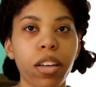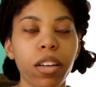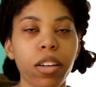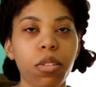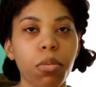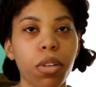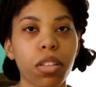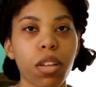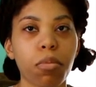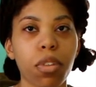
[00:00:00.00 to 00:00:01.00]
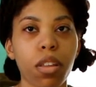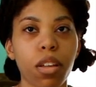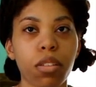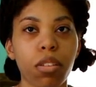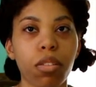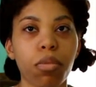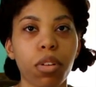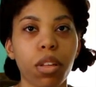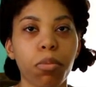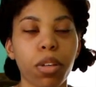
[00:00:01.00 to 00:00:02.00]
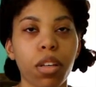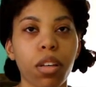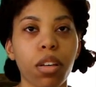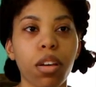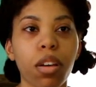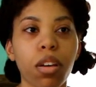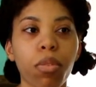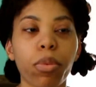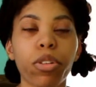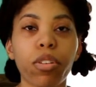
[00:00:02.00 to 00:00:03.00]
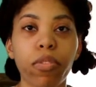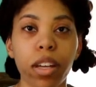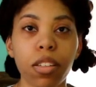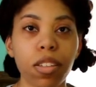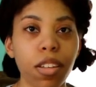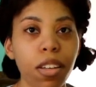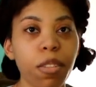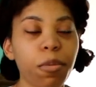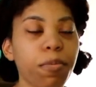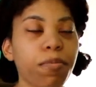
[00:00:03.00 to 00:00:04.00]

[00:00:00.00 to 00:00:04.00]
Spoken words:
gonna be something that's gonna really be worth investing in.